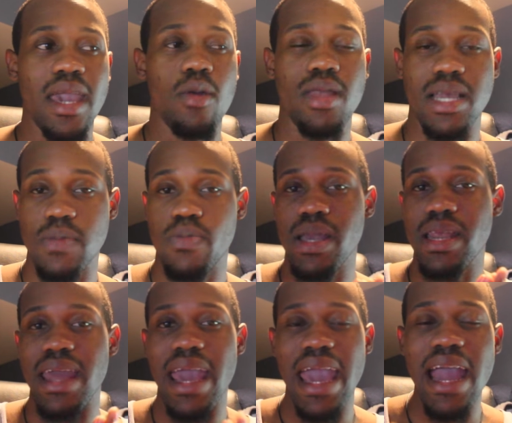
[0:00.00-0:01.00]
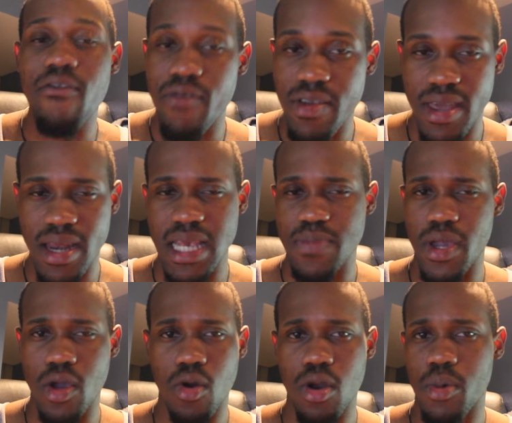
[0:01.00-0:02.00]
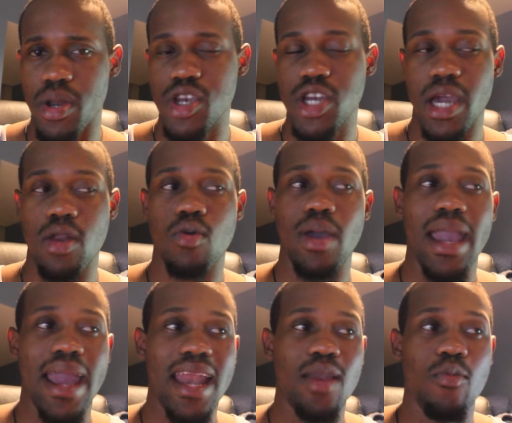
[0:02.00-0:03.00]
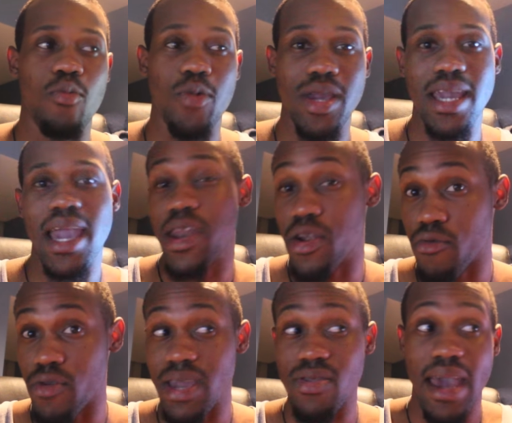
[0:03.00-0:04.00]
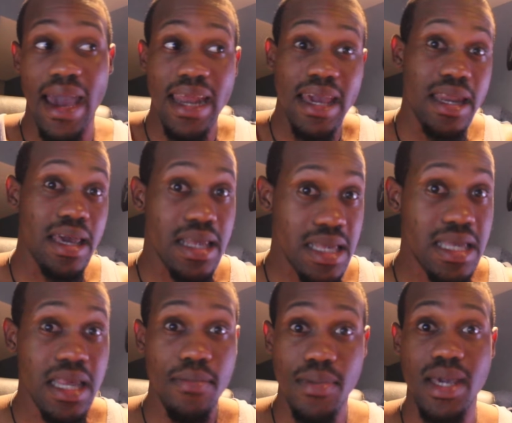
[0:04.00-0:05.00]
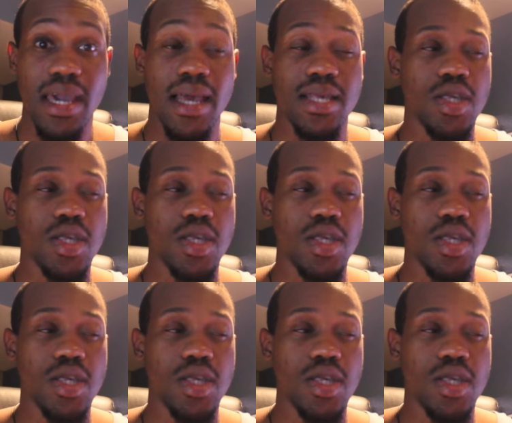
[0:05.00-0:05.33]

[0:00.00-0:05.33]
It will explain everything that's been going on with his channel, and we can agree that it is BS.